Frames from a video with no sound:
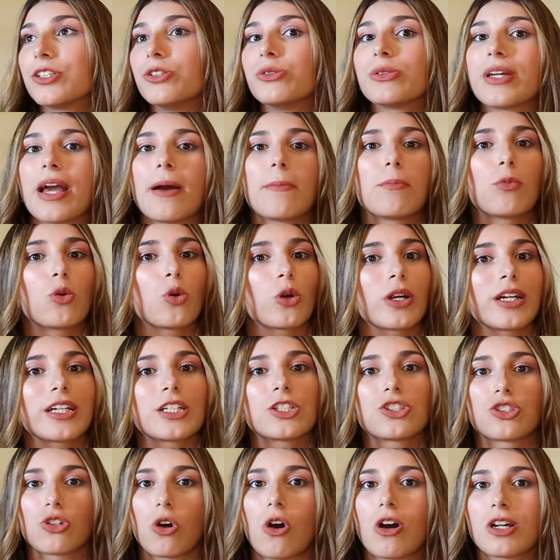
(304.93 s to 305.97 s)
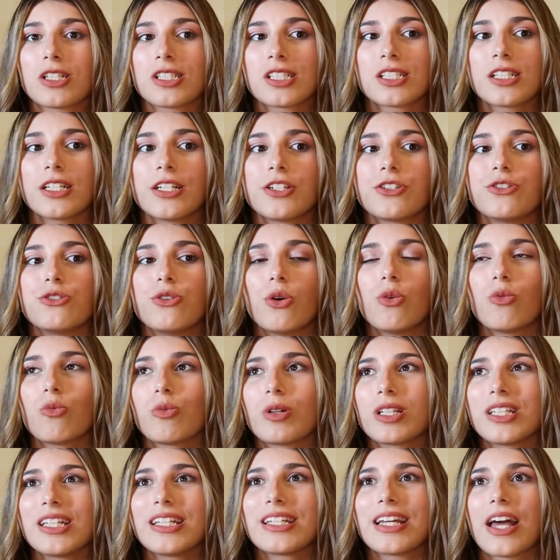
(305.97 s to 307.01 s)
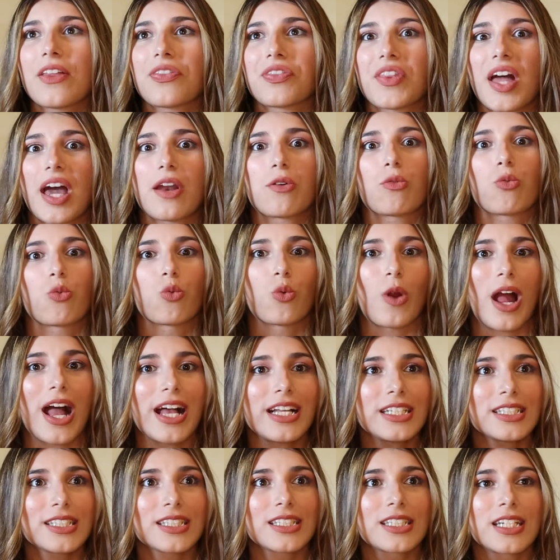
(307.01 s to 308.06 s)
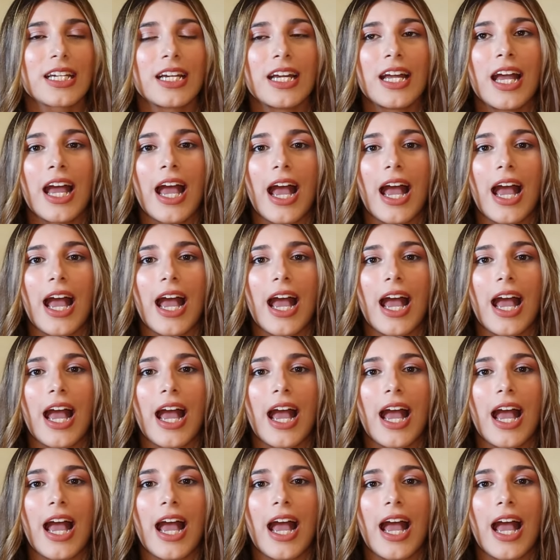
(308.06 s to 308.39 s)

You get more exhausted. You don't really get that rest.